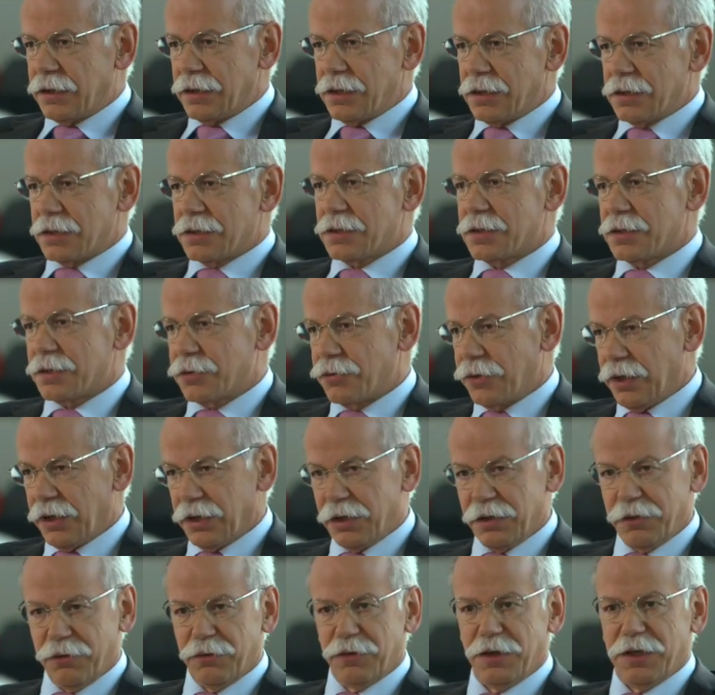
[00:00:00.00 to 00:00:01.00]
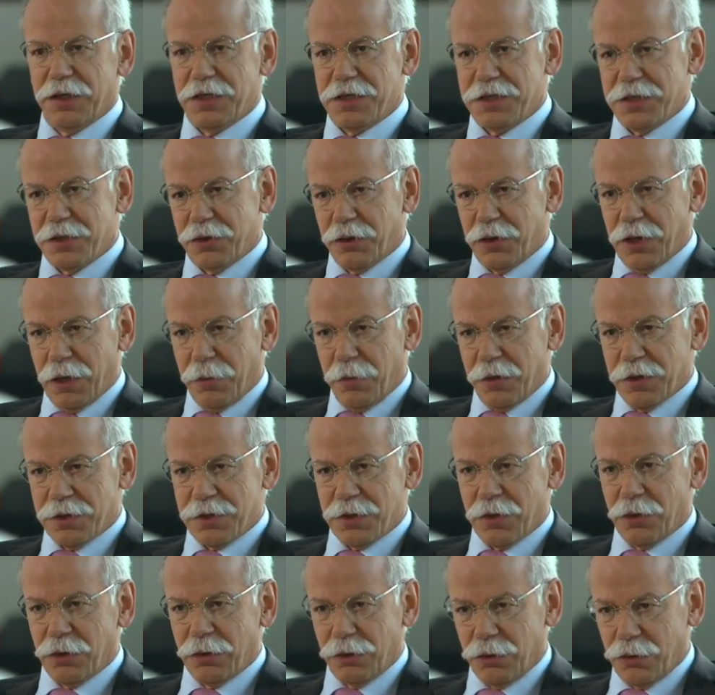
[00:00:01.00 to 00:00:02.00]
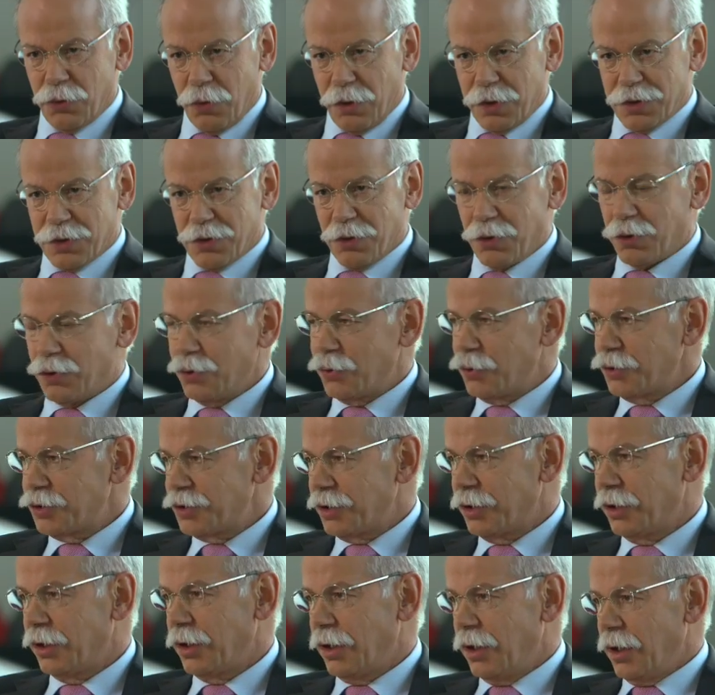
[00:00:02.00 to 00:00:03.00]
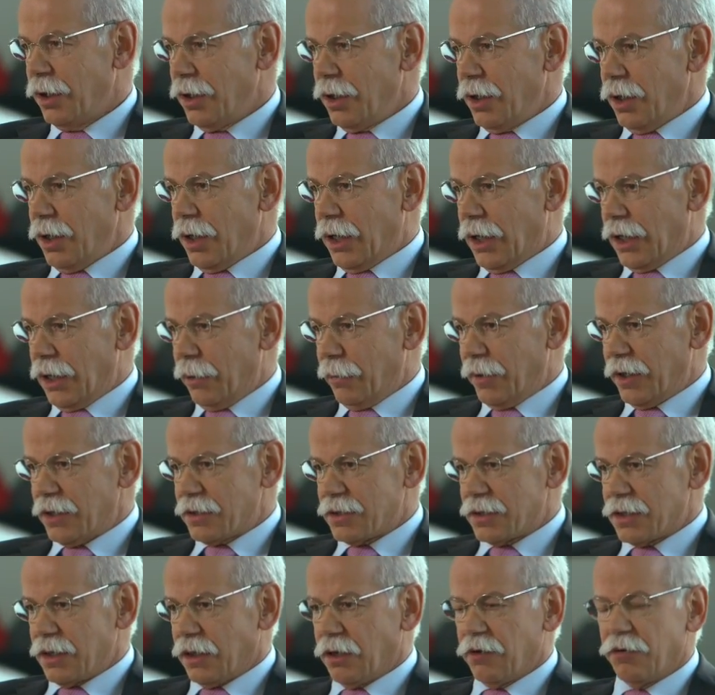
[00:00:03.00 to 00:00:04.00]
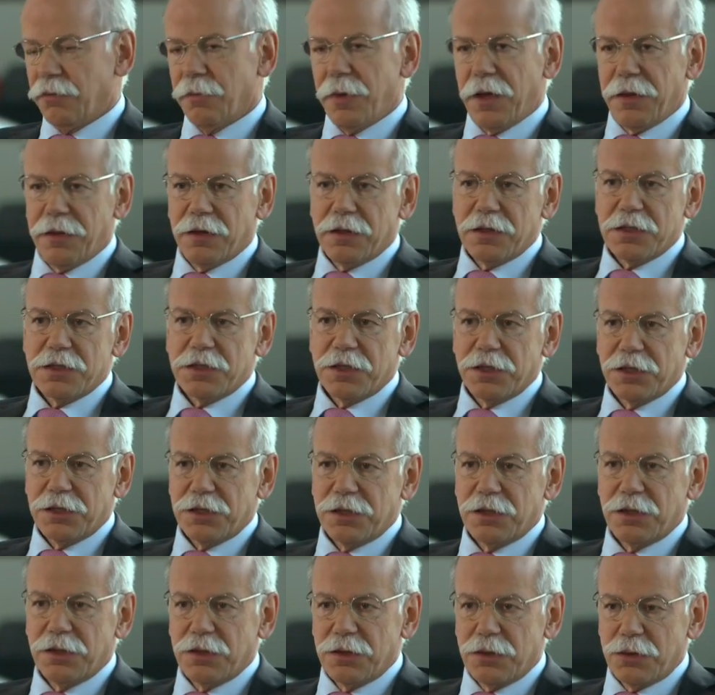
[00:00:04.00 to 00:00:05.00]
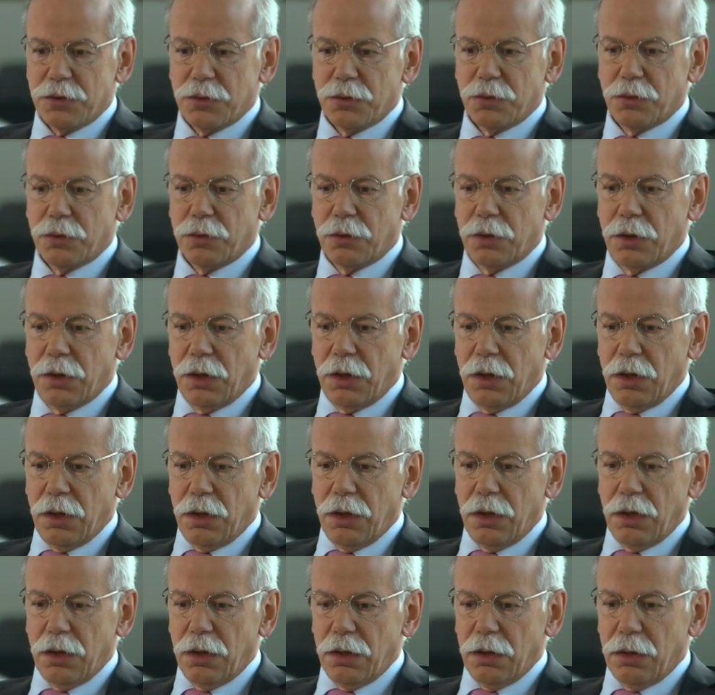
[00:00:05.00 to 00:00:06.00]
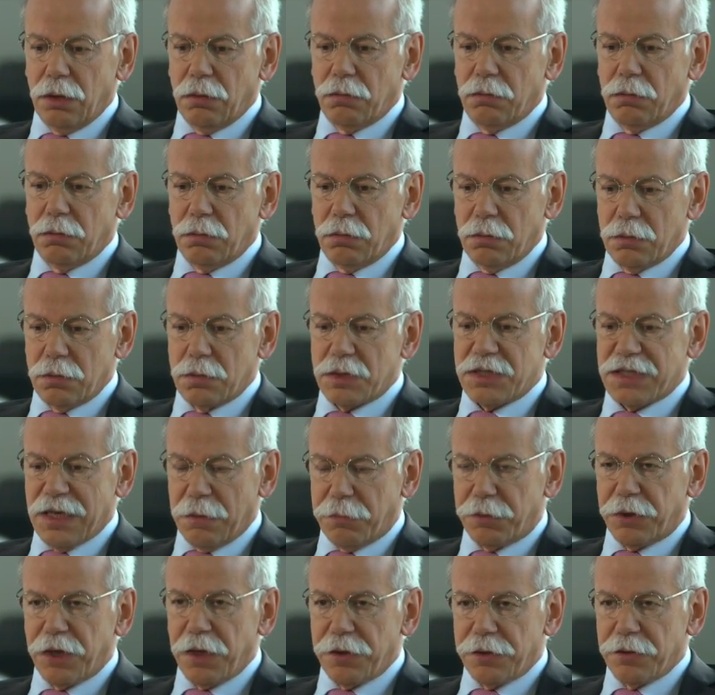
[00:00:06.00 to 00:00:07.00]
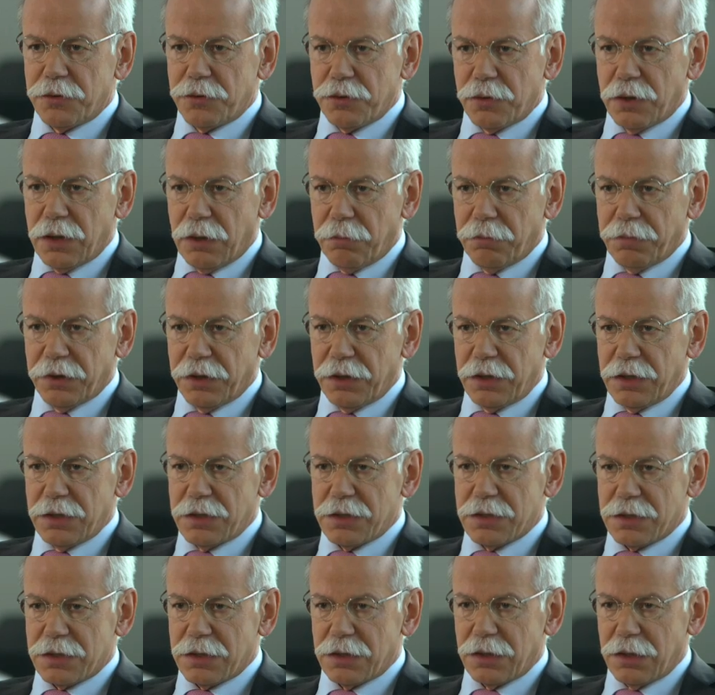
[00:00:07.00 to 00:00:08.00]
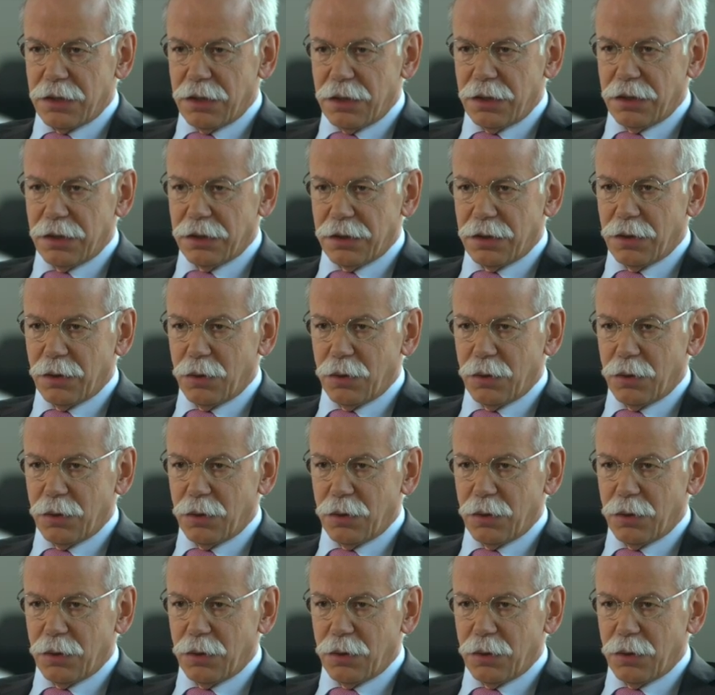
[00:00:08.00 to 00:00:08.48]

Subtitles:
it's relatively easy to come to this conclusion. I myself made the decision to separate the two companies and go.